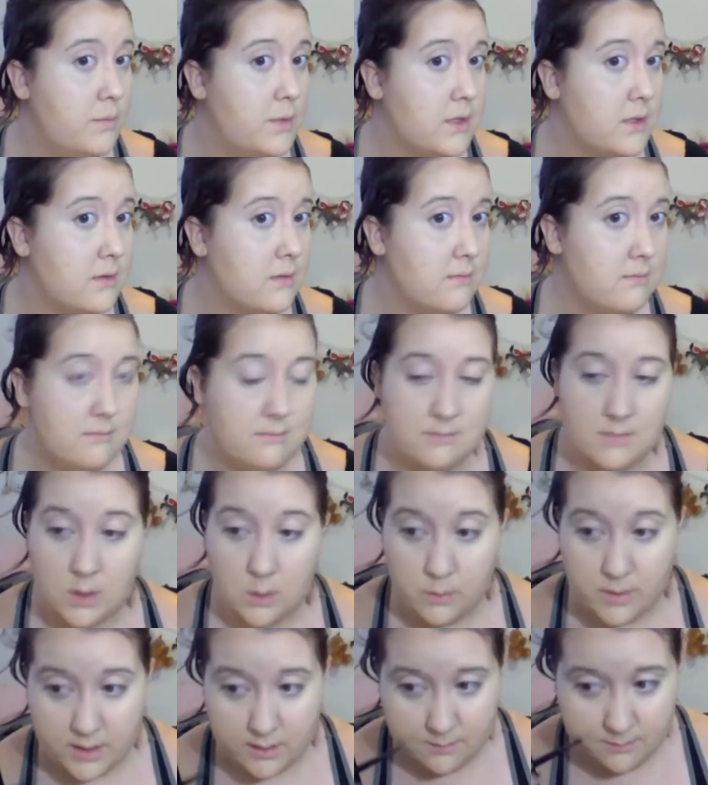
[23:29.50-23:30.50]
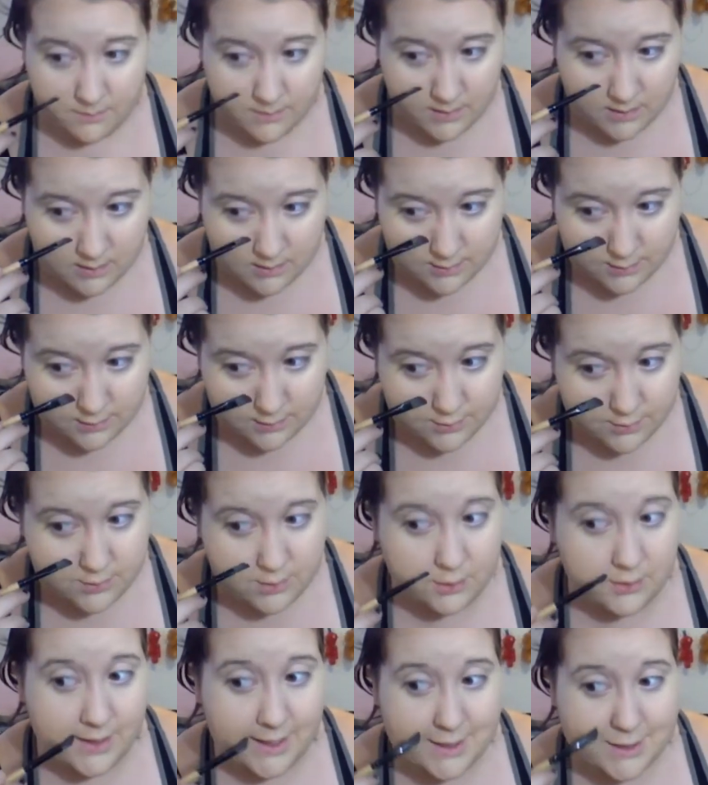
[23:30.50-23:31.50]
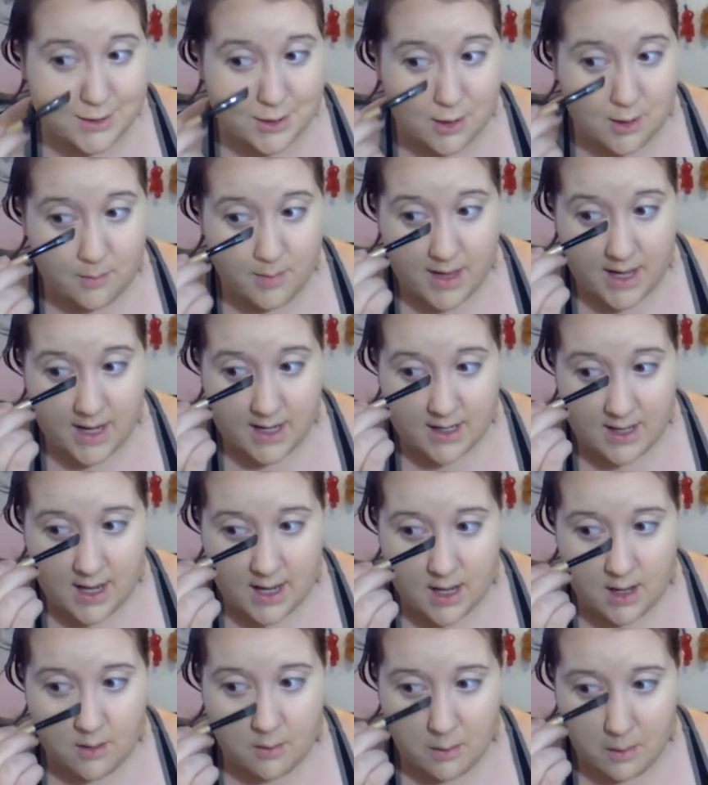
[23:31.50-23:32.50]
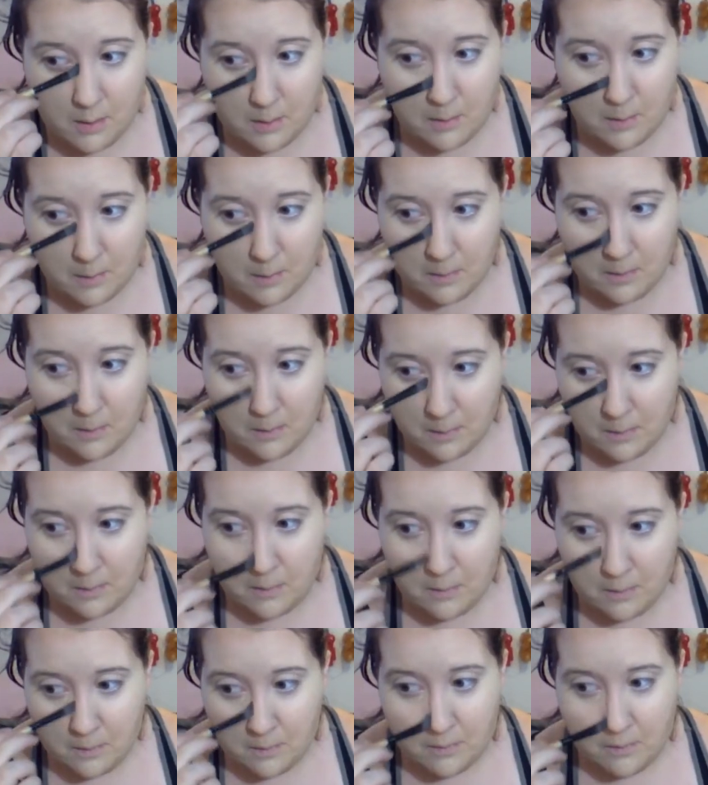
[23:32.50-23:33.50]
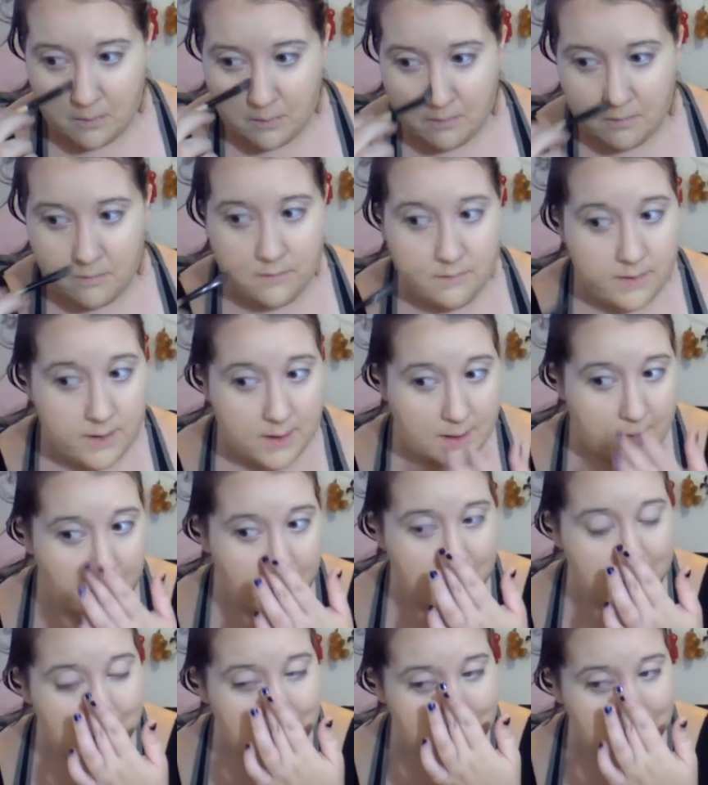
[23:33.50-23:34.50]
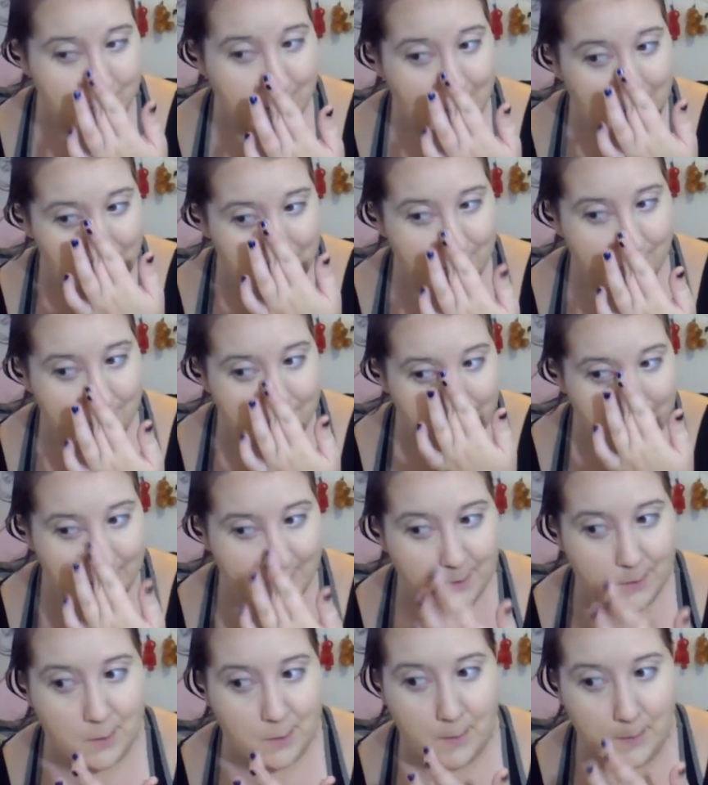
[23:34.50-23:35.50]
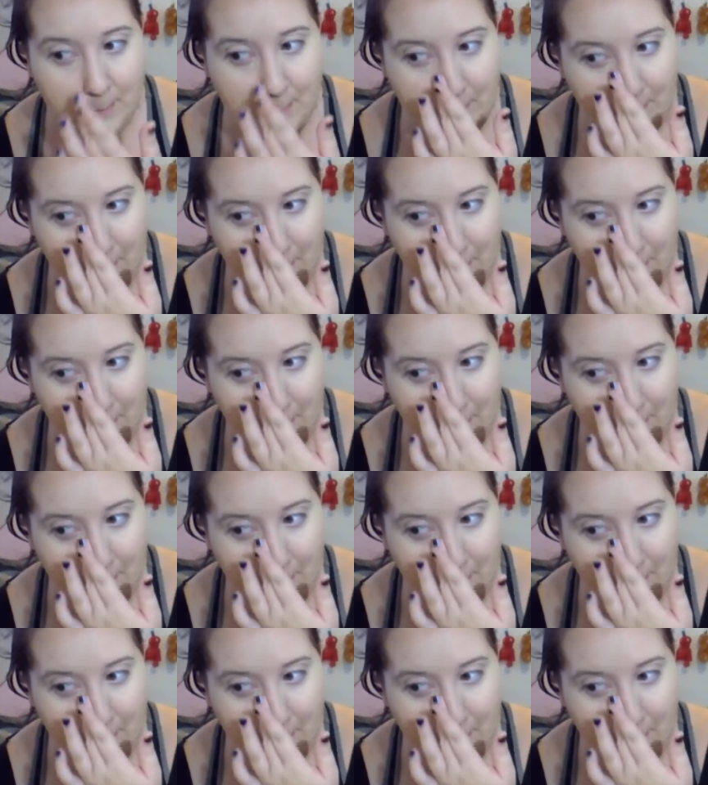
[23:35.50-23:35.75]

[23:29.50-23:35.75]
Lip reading: Oops. Well, it's too late to go back now. Fuck it, we'll just smear it with our finger.